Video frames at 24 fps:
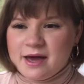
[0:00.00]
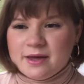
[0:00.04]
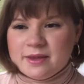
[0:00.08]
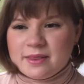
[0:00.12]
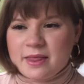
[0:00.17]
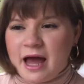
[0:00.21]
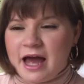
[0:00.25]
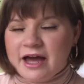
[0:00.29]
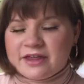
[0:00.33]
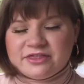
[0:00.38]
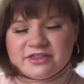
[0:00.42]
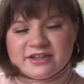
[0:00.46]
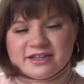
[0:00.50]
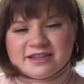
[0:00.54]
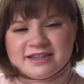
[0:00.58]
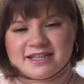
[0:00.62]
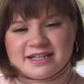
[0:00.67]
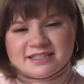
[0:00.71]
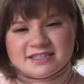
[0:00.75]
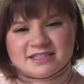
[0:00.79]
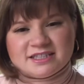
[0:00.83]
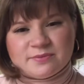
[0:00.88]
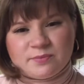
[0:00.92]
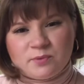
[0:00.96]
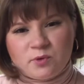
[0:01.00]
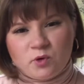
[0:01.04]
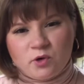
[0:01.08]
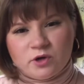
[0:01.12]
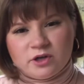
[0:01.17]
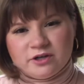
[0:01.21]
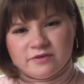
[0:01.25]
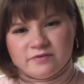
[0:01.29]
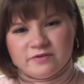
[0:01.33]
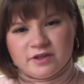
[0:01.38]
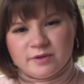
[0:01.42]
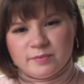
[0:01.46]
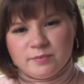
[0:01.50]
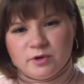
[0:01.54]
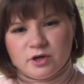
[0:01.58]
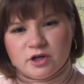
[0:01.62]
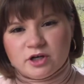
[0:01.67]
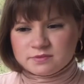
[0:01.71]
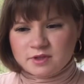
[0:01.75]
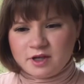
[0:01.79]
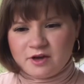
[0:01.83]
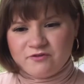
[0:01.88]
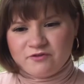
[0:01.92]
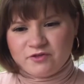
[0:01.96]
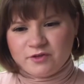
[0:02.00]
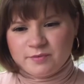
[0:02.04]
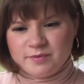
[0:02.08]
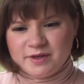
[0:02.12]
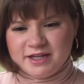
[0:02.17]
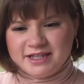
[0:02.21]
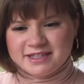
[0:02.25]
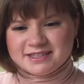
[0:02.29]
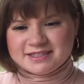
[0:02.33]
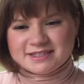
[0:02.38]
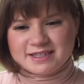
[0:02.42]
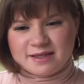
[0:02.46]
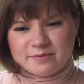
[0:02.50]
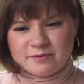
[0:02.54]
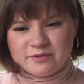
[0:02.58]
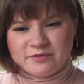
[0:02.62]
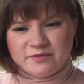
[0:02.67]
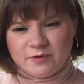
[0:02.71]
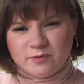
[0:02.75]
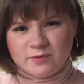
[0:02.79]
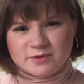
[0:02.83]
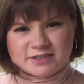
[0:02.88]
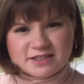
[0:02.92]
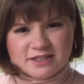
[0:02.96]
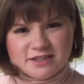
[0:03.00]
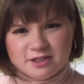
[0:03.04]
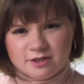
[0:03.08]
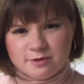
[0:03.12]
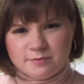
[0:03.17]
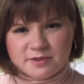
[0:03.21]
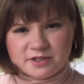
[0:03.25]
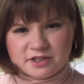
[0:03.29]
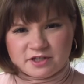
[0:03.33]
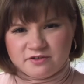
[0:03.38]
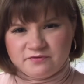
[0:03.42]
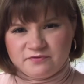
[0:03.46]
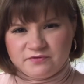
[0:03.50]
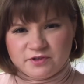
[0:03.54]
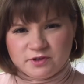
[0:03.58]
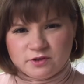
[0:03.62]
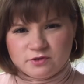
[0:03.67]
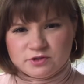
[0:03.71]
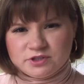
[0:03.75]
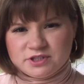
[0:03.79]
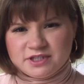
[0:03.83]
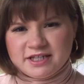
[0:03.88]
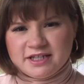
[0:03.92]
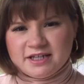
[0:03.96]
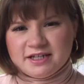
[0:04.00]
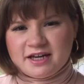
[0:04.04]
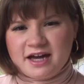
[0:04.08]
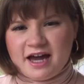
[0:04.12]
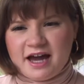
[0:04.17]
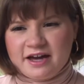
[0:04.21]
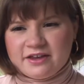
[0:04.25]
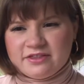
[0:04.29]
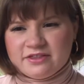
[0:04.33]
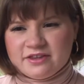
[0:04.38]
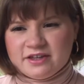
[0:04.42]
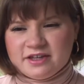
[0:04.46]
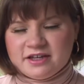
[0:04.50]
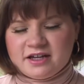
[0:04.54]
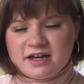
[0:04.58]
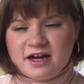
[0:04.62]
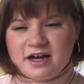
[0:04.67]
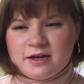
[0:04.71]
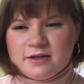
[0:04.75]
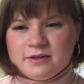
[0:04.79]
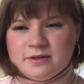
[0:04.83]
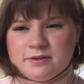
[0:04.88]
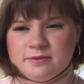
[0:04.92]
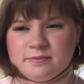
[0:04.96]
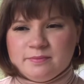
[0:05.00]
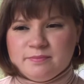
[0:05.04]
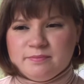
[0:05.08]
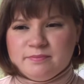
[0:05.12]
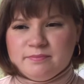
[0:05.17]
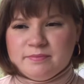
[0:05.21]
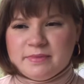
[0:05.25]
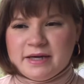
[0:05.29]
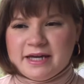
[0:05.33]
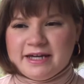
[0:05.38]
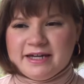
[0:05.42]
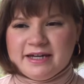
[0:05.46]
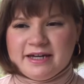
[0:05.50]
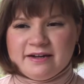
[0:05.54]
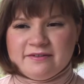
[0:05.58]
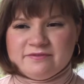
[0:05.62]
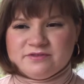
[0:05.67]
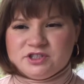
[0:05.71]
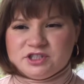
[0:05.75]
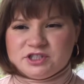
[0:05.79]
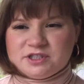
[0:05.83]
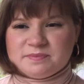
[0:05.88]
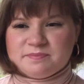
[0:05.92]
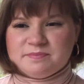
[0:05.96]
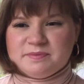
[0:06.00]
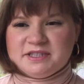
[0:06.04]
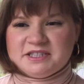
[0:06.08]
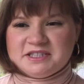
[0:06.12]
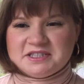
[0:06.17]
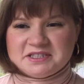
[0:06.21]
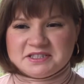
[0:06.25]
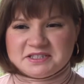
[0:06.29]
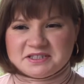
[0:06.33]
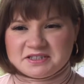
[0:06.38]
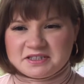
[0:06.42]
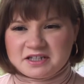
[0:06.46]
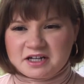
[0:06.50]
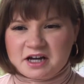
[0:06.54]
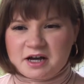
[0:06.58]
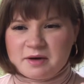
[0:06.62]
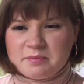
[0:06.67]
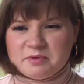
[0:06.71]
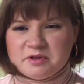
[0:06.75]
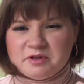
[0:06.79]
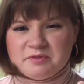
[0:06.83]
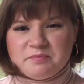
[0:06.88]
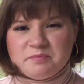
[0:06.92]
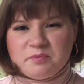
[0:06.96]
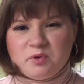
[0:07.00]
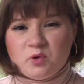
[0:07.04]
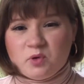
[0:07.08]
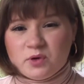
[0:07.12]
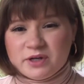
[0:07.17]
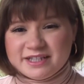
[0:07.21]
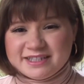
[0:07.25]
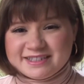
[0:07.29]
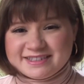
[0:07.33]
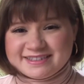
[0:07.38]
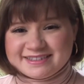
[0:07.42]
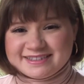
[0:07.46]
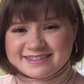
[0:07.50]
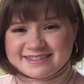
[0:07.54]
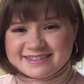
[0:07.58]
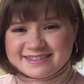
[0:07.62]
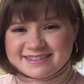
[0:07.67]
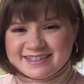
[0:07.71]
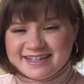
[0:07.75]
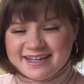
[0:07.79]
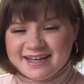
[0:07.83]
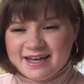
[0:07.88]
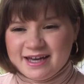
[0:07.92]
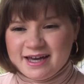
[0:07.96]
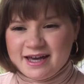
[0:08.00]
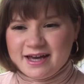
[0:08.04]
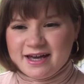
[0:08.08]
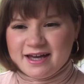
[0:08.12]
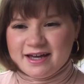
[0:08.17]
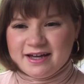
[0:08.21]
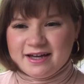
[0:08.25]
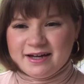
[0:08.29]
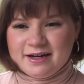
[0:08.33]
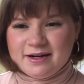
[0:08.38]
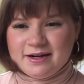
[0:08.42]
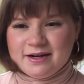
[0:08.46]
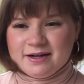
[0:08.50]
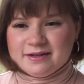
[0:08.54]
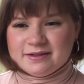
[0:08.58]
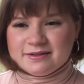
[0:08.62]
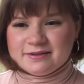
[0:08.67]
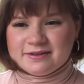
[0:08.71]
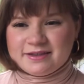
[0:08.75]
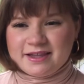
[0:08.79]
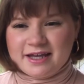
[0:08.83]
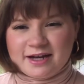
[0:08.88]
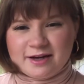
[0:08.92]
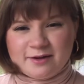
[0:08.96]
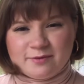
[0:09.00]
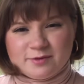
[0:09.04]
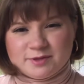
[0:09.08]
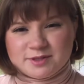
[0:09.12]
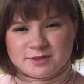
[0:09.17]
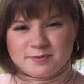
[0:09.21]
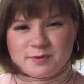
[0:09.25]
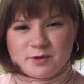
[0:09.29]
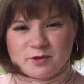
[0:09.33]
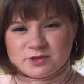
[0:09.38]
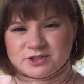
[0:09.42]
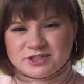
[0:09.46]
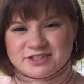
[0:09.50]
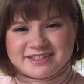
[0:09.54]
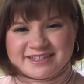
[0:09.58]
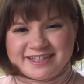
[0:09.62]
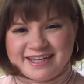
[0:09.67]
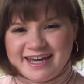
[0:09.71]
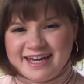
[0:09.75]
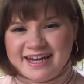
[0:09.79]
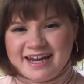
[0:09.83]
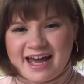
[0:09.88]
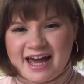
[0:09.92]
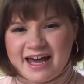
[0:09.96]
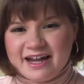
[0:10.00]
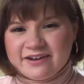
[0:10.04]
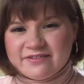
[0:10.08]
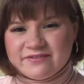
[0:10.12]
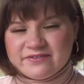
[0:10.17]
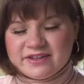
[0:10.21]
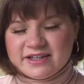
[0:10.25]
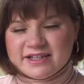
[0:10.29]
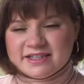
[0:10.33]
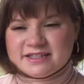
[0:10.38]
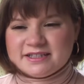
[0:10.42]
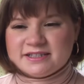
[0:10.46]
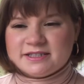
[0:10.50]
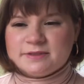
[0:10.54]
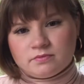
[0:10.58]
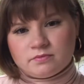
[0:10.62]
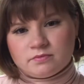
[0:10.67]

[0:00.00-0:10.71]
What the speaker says: I think that's the point of the book. For me, some of it was a little bit confusing. I think I may have just missed a couple of points that I was supposed to get out of this.